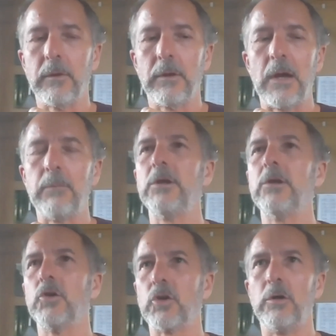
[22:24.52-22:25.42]
Gambling
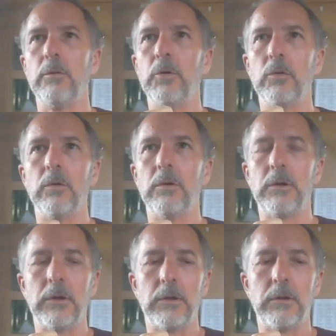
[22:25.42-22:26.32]
Control Board,
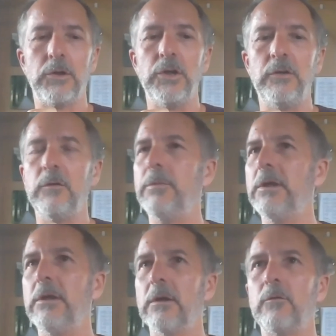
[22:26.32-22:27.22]

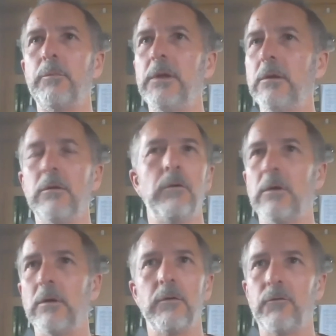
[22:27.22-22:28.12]
GCB, has been
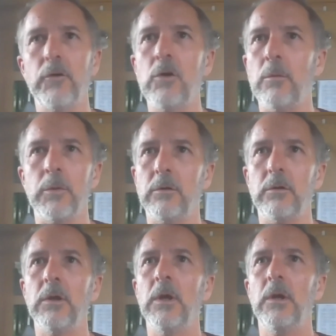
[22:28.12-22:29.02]
a
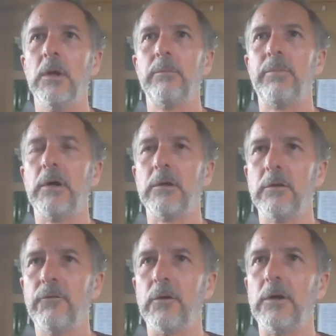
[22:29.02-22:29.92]
phenomenal partner
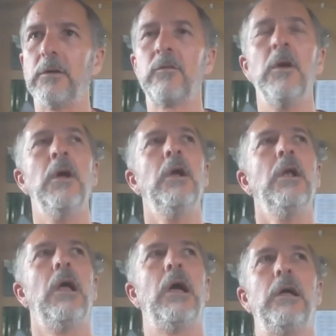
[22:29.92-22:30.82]
for us.
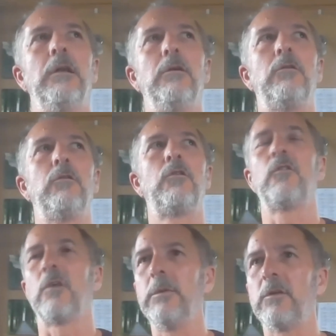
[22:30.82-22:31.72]
And to
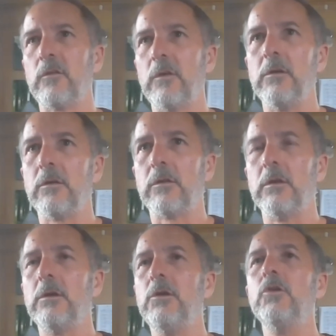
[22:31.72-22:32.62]
some extent,
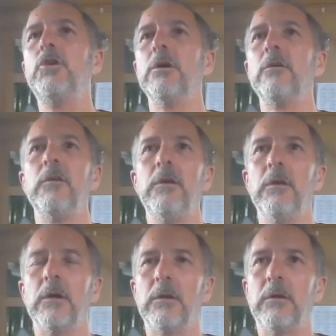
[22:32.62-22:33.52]
the New Jersey
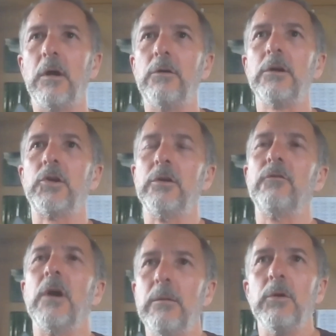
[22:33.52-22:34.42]
Directorate of
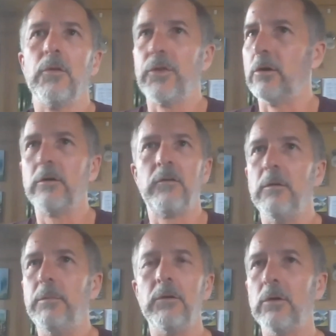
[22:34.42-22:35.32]
Gaming Authority
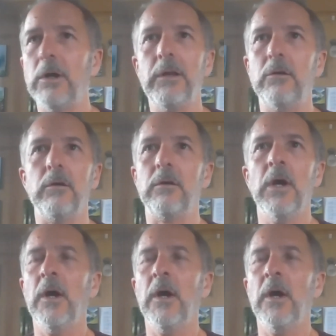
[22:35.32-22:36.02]
have been really good.